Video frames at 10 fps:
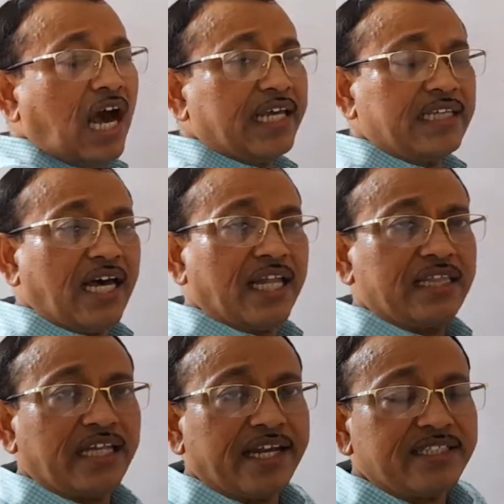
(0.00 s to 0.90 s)
either
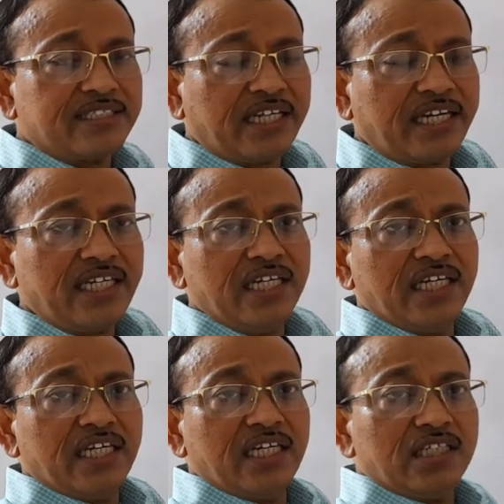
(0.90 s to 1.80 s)
there is a
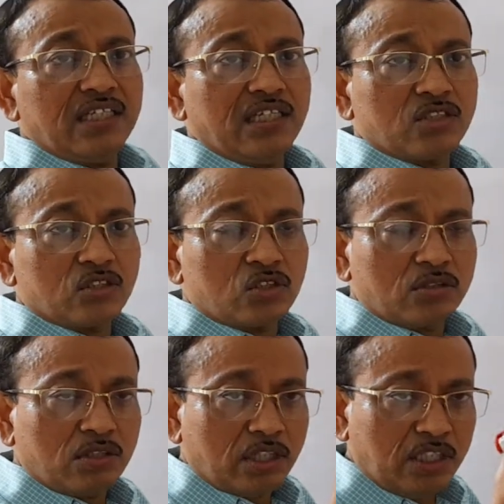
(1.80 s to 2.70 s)

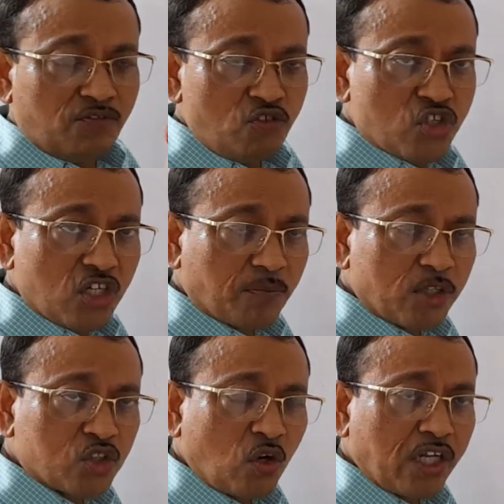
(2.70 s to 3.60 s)
diffusion of the
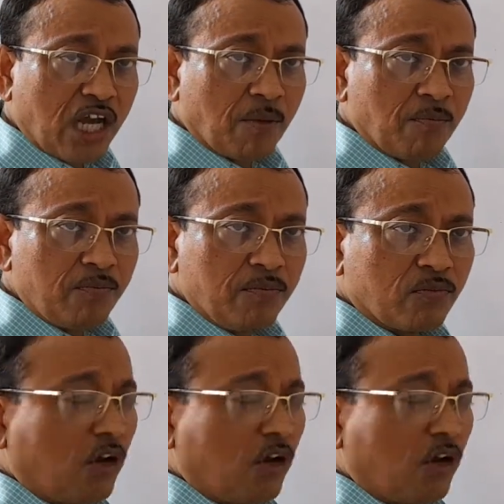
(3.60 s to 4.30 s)
sodium